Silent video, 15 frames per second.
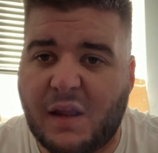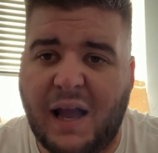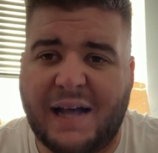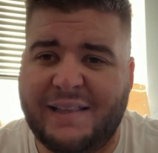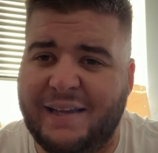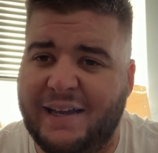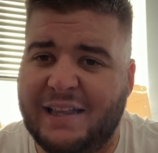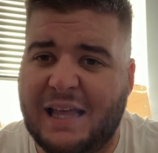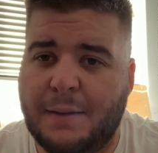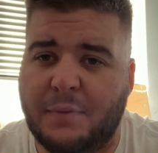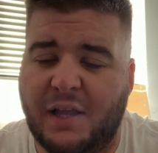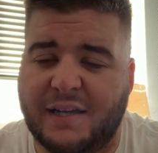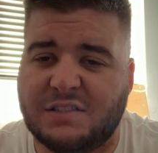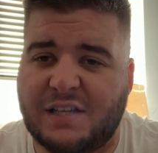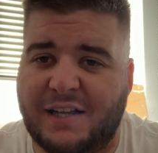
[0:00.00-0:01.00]
Adding a name
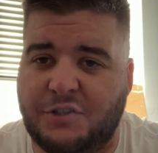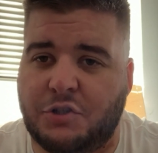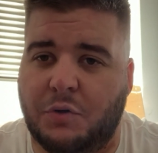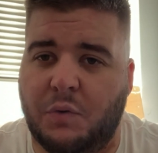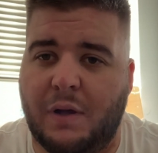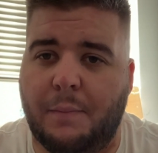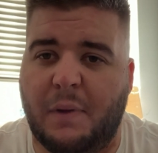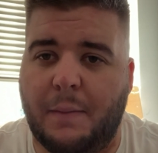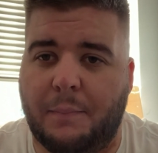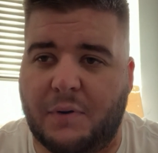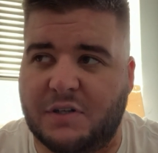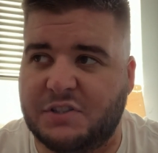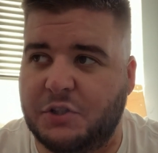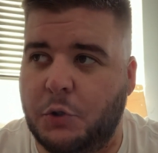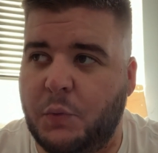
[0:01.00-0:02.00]
like Sancho, a
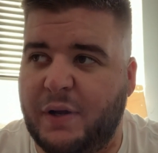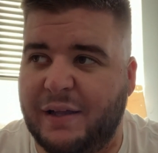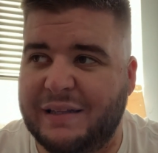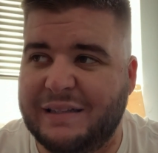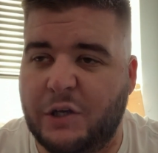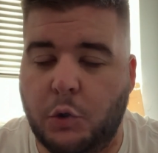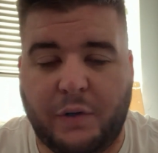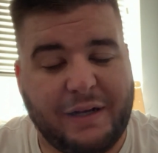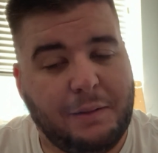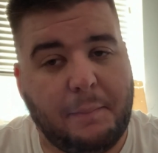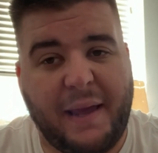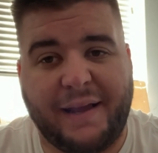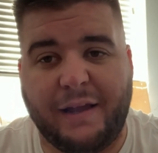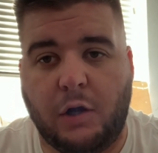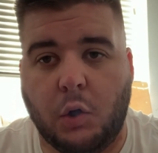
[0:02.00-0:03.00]
person who can
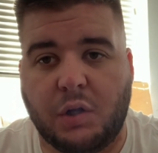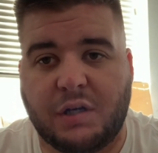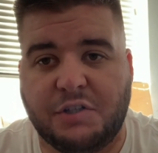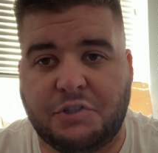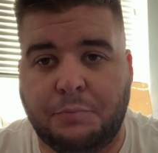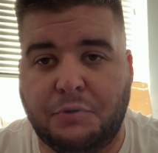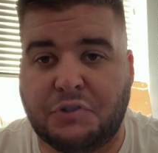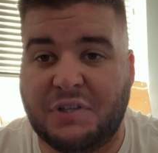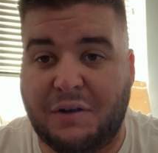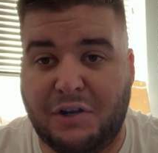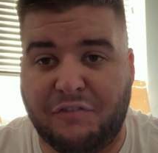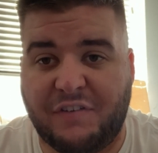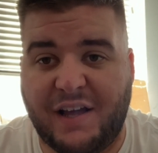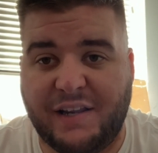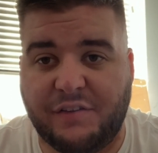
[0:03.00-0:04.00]
make a goal contribution out
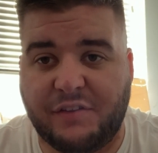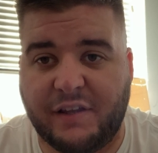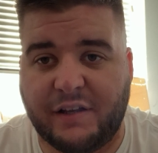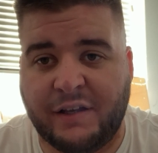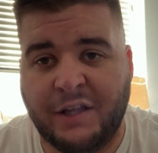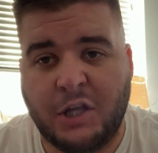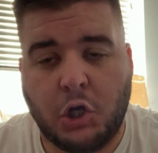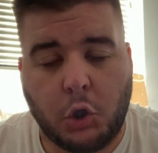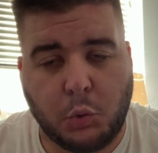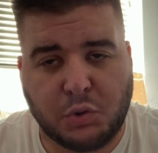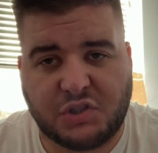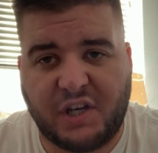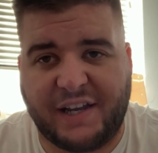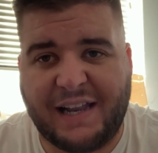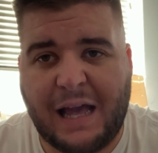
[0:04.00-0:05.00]
of anything, who's
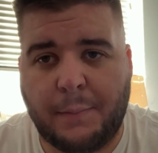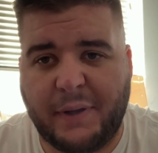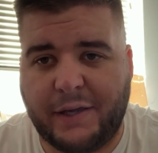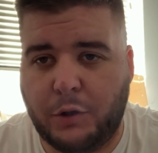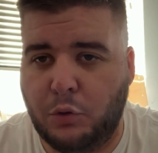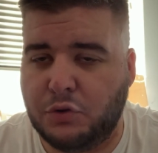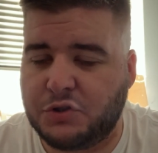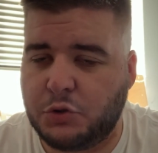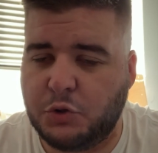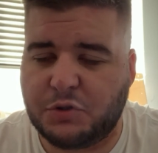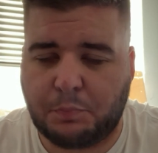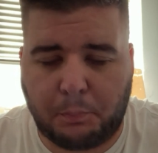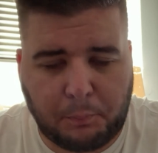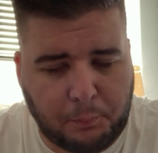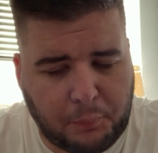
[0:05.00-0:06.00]
dynamic, who suits
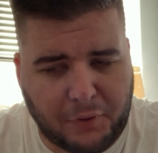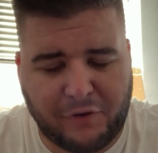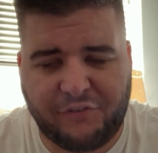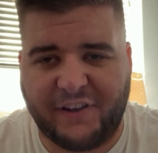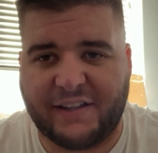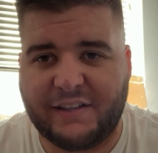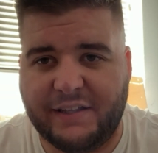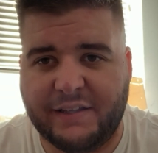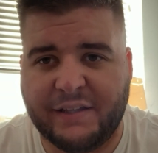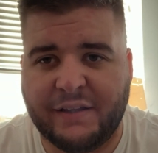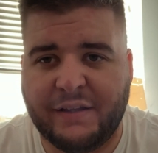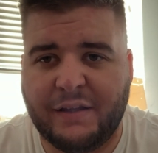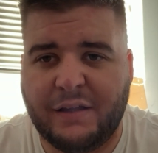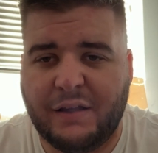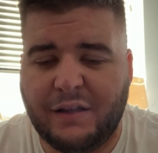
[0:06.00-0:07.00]
perfectly.
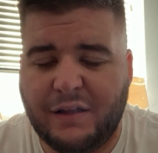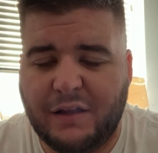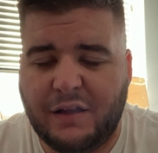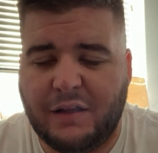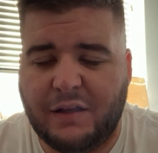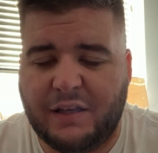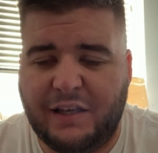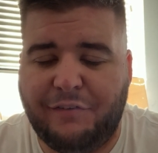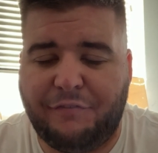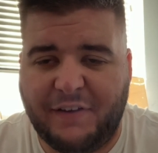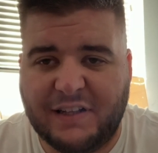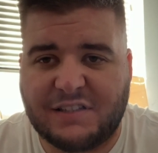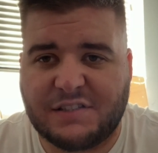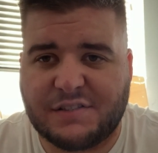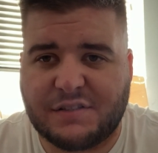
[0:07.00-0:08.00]
He
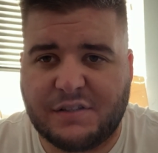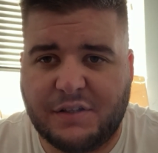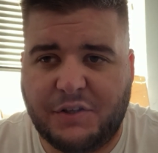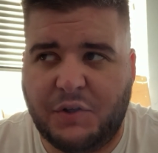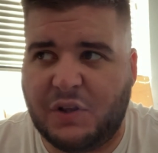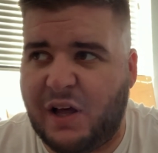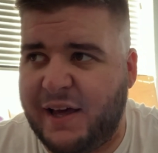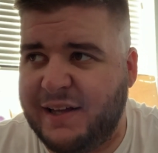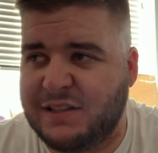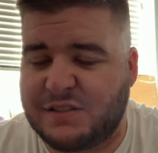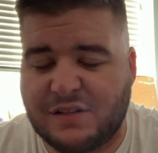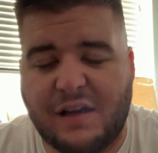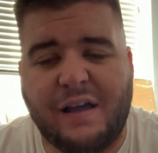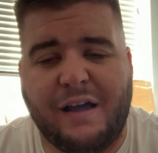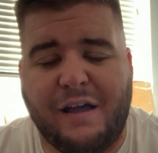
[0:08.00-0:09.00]
fits
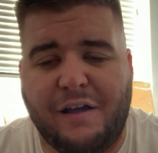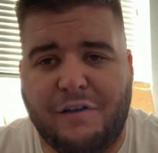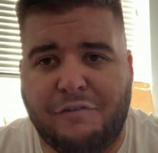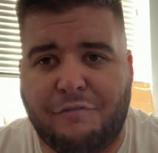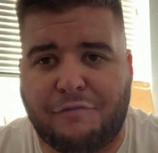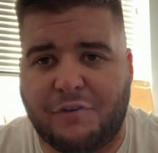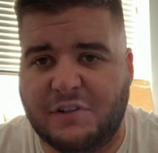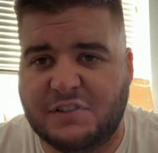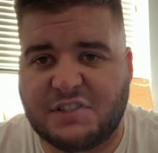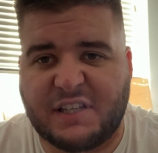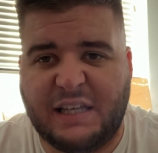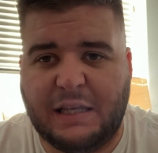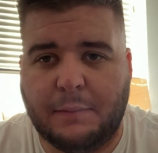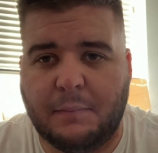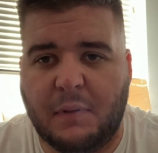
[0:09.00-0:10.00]
United's front
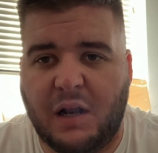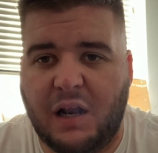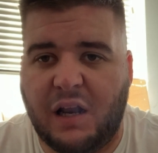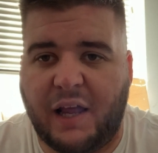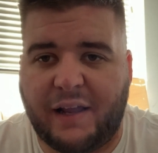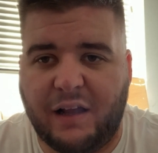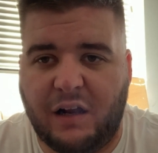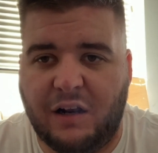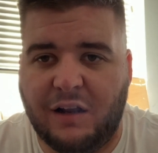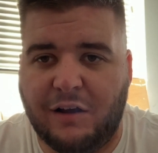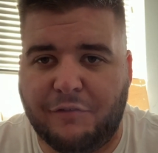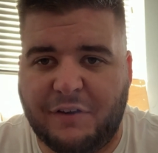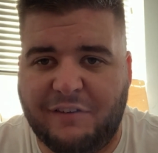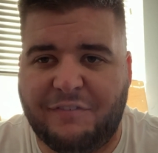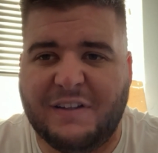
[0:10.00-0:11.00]
scheme like a
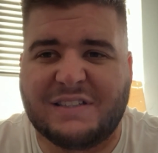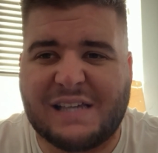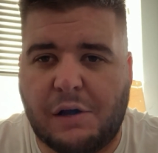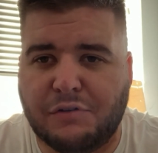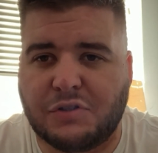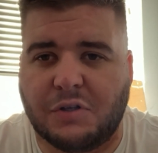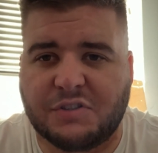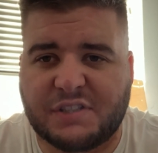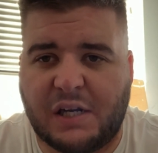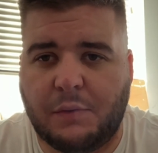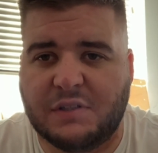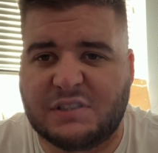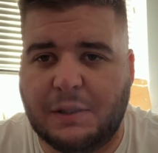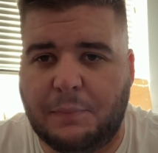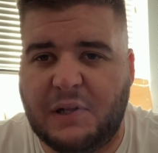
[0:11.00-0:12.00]
glove. He fits how Solskjaer
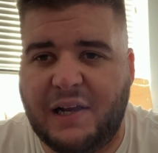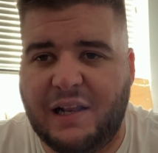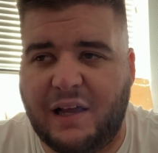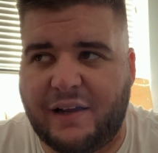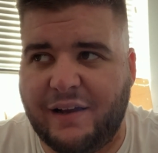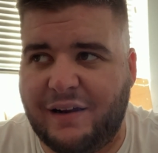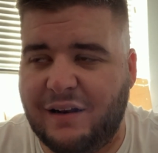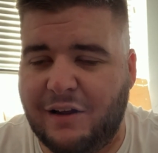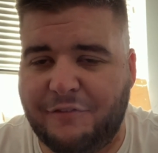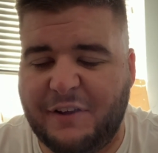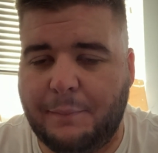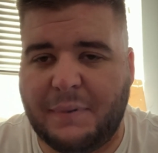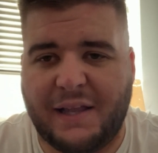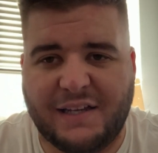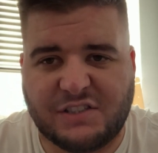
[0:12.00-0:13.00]
wants to play like a glove.
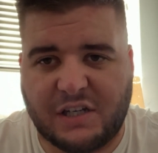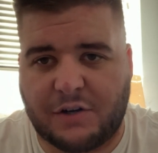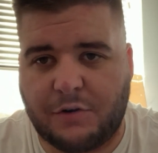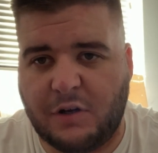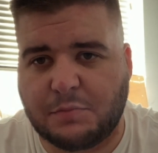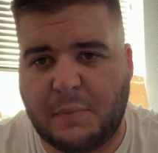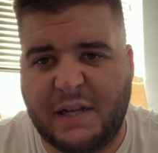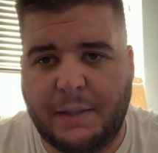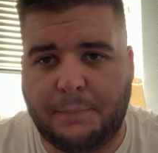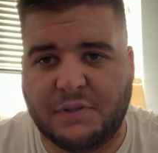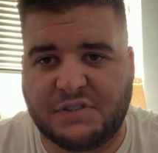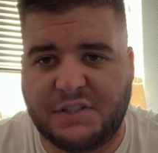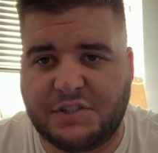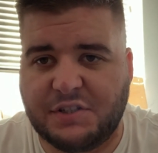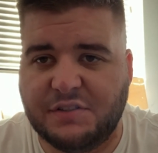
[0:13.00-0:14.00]
He plays across many
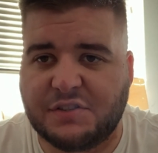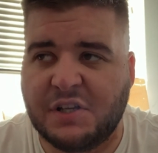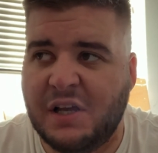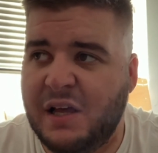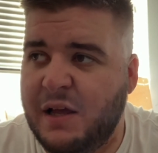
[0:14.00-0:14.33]
positions.